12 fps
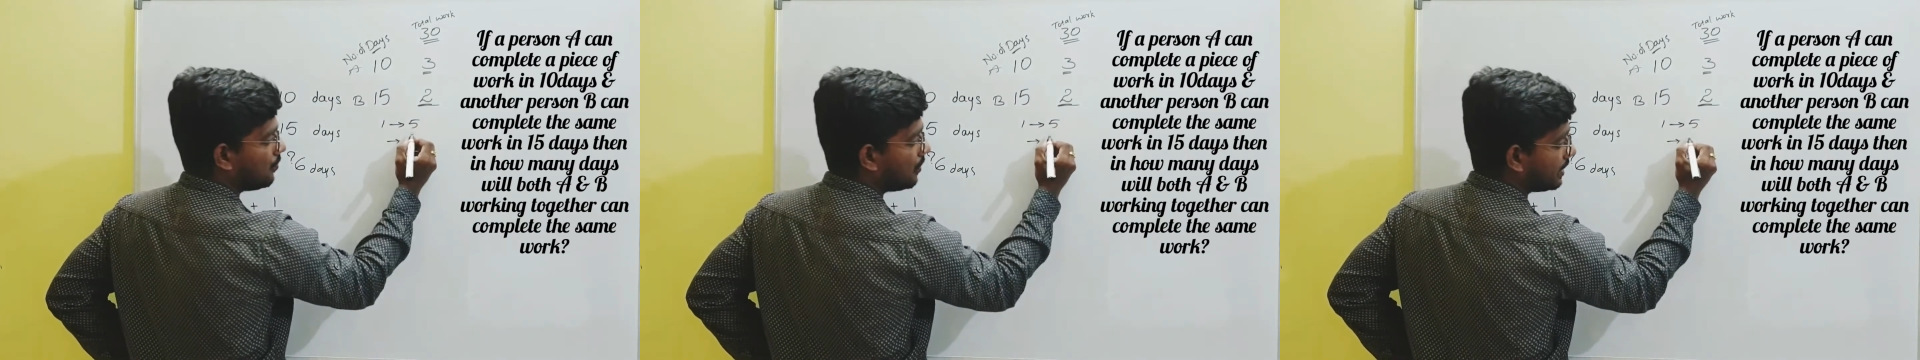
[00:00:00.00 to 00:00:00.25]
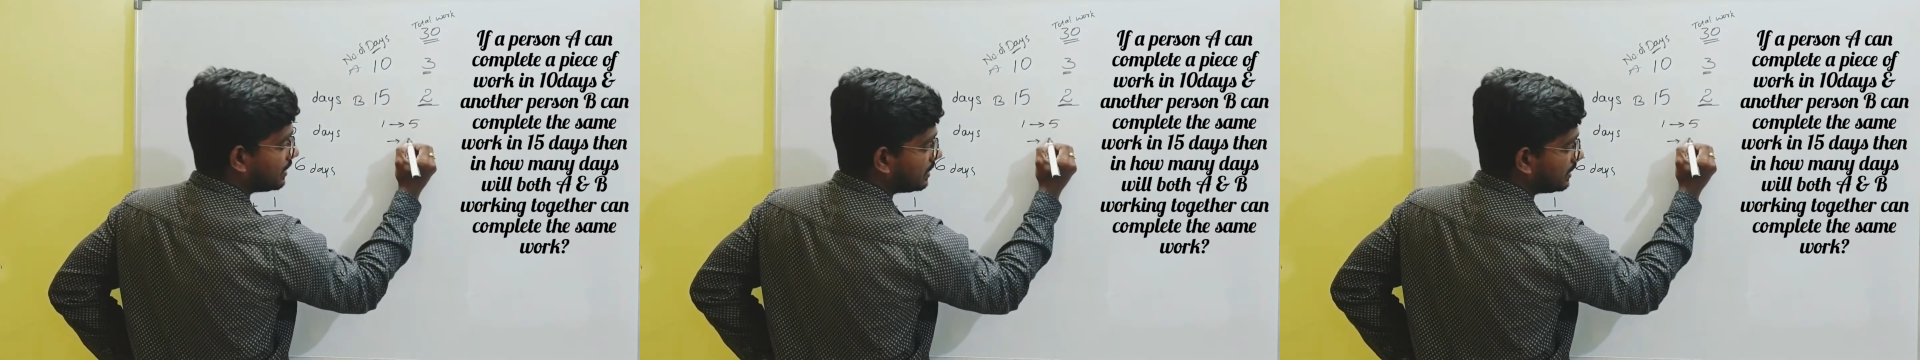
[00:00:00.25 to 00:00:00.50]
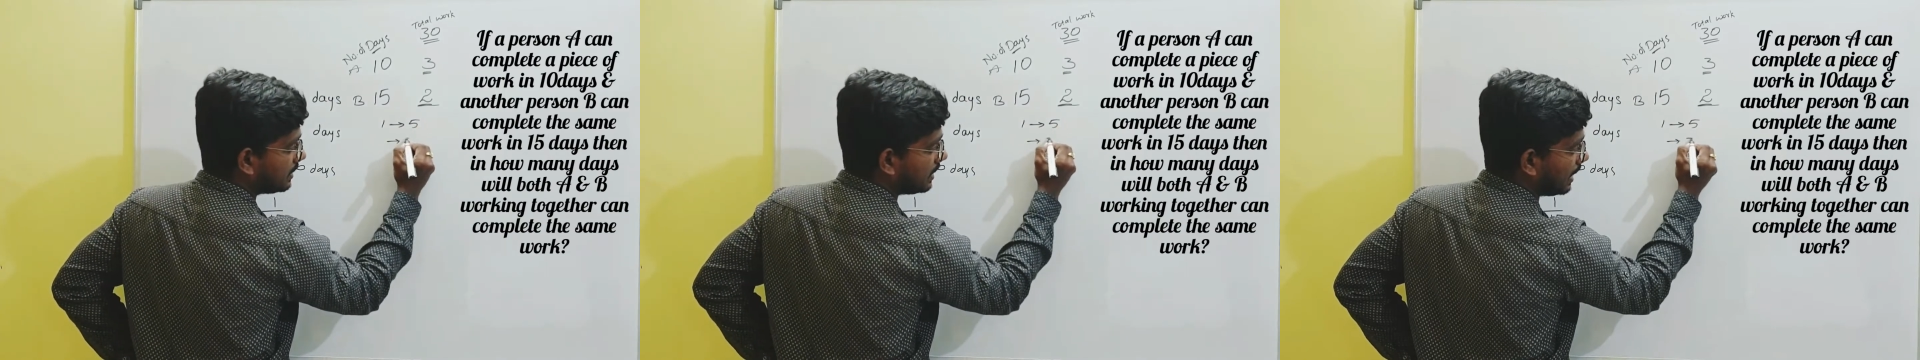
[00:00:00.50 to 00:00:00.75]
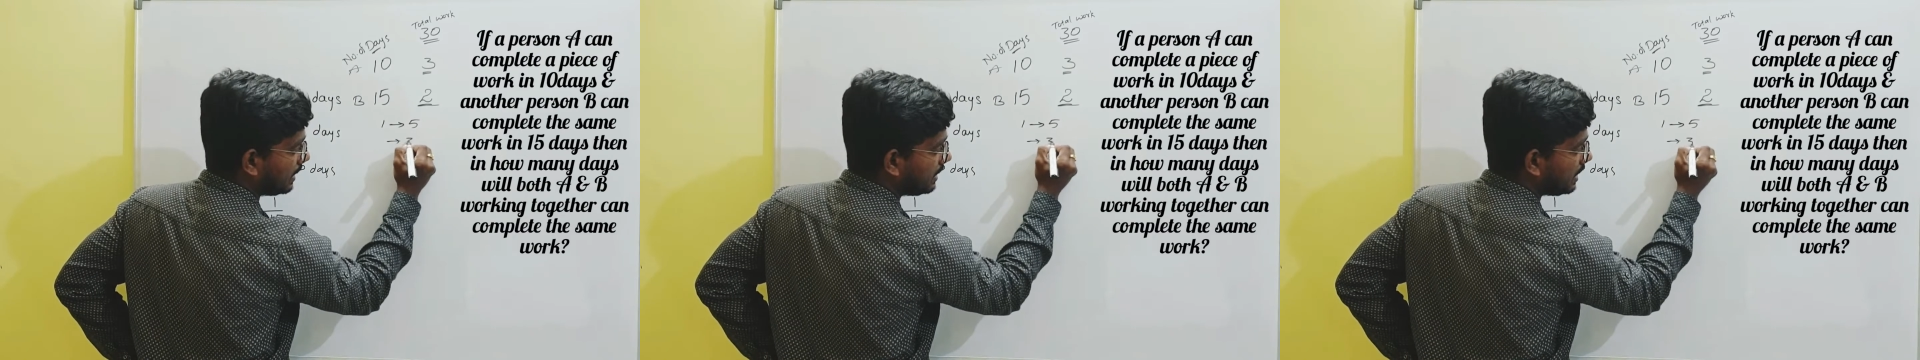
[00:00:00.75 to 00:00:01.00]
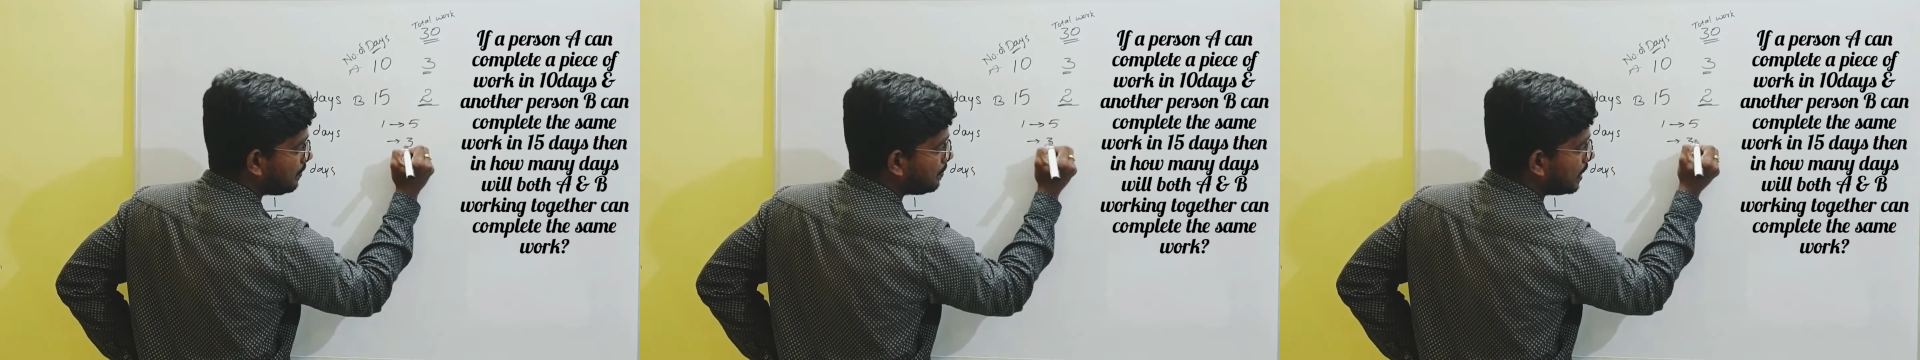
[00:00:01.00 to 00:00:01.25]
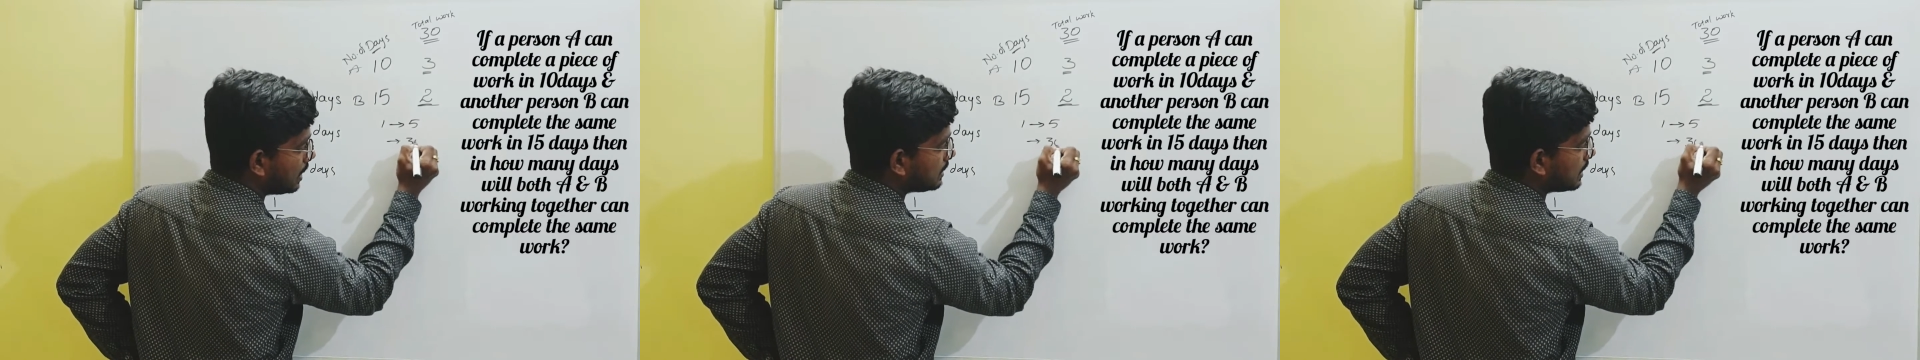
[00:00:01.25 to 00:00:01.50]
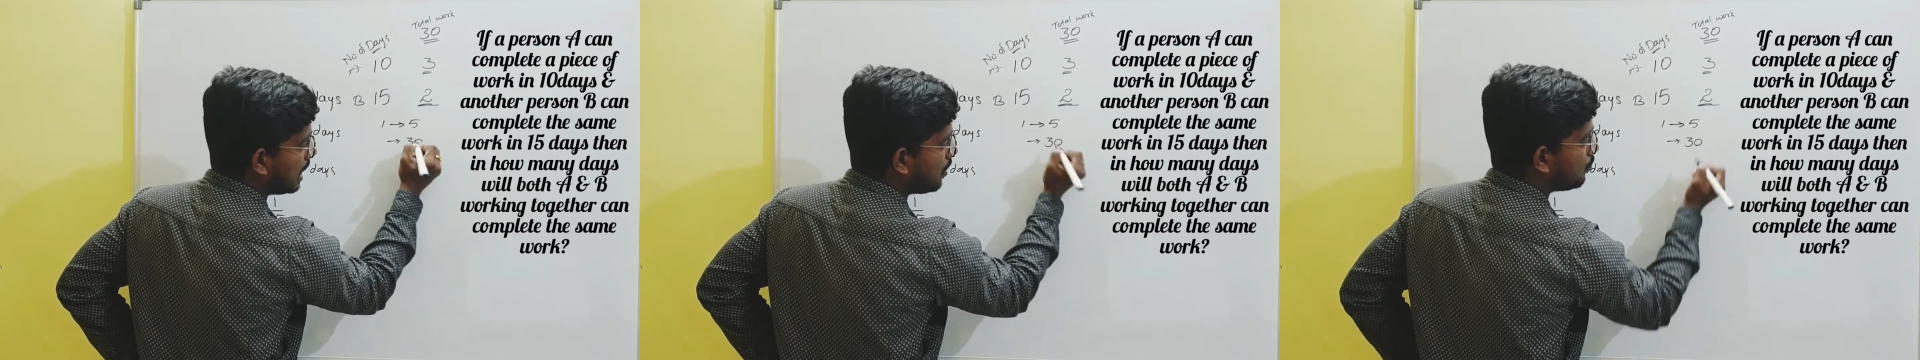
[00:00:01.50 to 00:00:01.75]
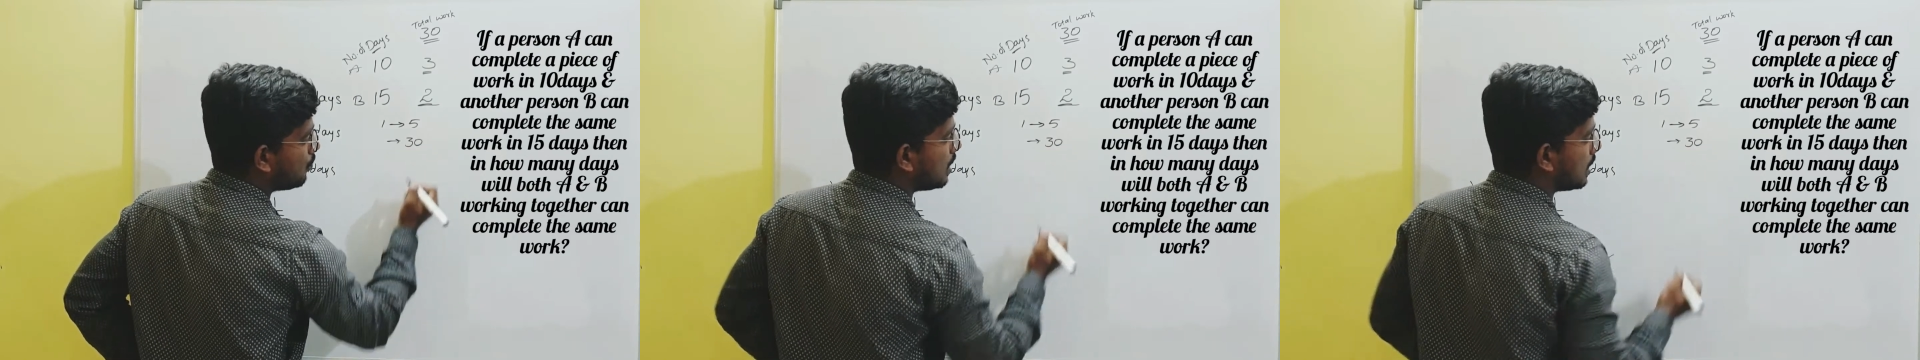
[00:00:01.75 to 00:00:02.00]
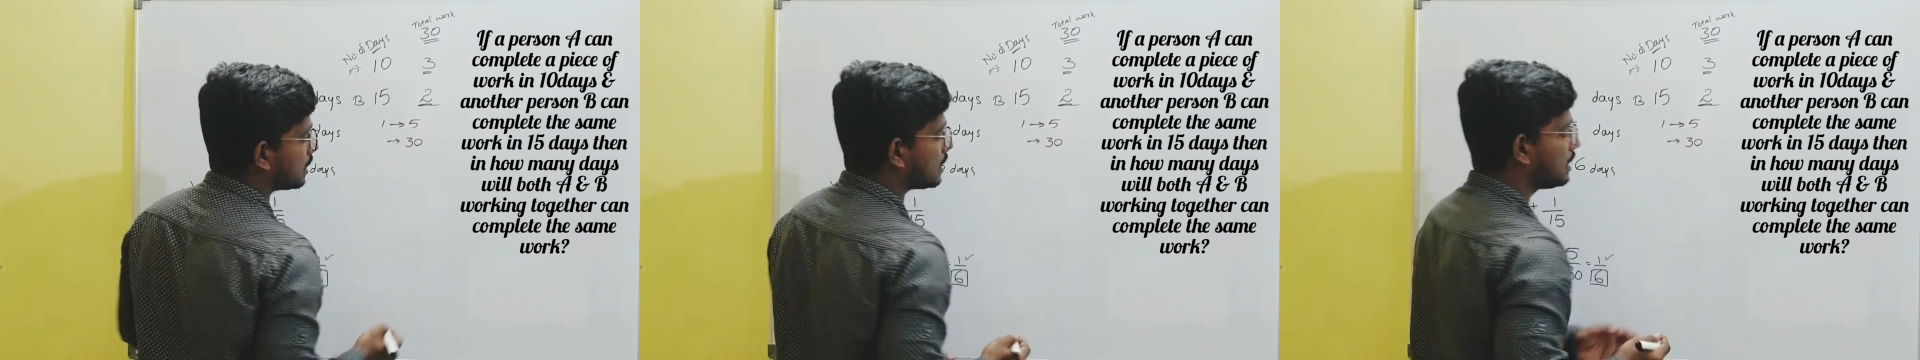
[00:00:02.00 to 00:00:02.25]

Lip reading: For 30 parts of work,